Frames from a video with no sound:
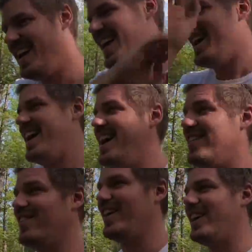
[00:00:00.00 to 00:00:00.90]

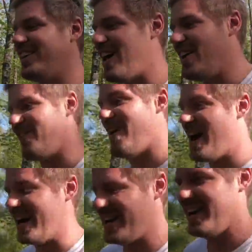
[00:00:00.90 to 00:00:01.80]
a very long
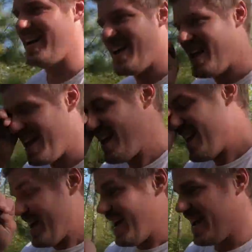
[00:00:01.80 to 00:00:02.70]
walk,
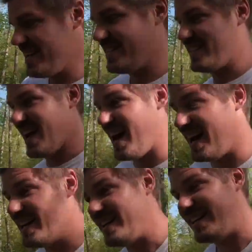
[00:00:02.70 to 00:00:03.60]
and
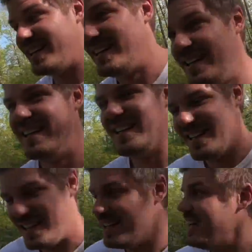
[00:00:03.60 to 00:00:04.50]

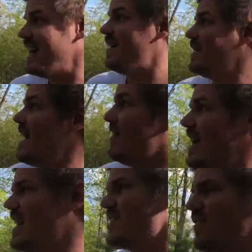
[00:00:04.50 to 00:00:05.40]
I'm gonna have
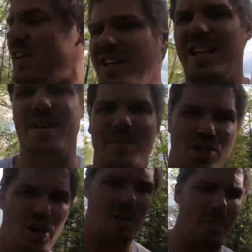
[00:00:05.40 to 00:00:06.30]
lots of fun getting my
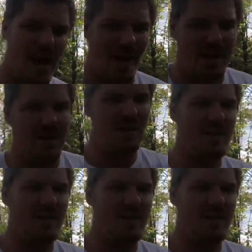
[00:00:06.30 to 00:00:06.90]
truck back.